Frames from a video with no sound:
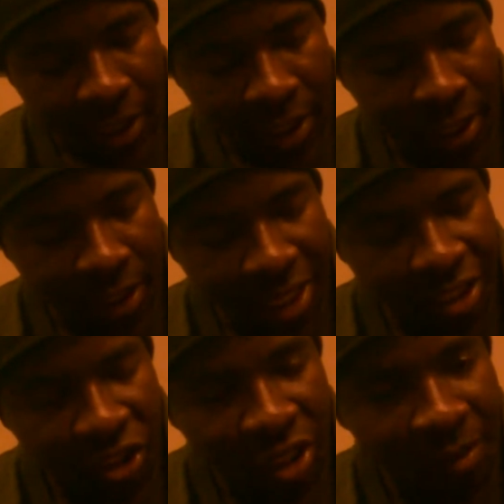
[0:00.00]
And
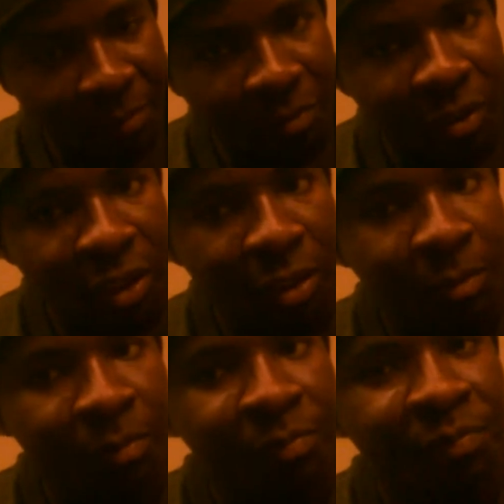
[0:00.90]
that's a shame. But
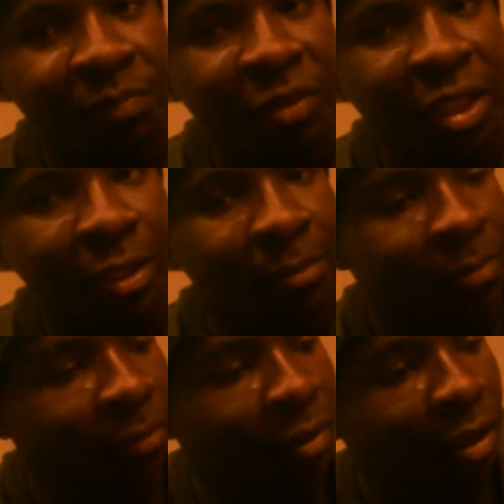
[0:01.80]
um yeah.
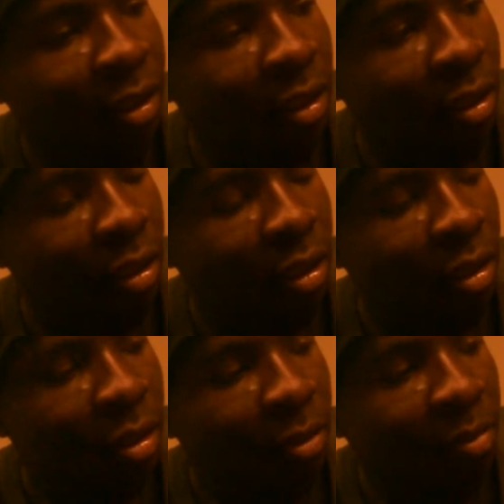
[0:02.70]

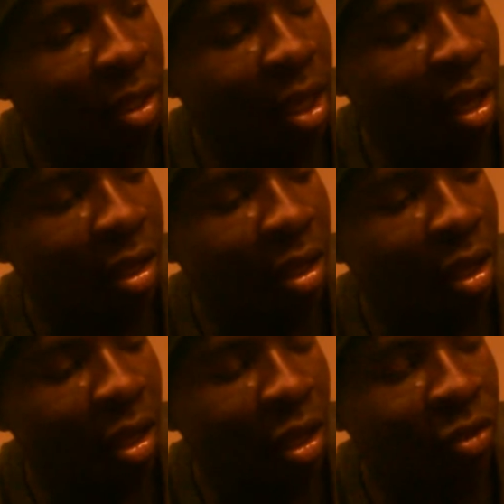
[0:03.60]
But
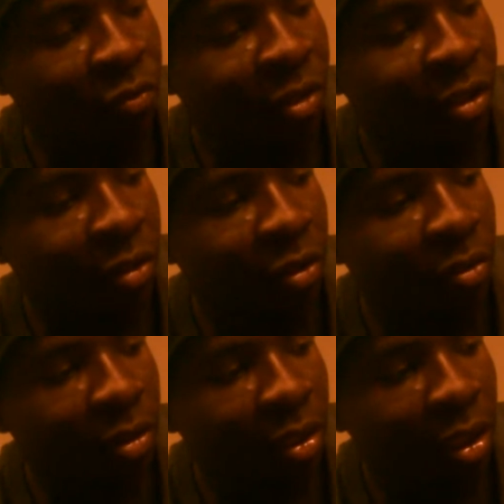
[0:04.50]
on the real though,
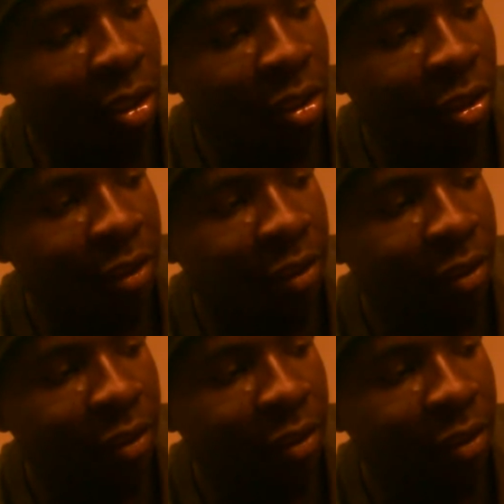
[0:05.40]
uh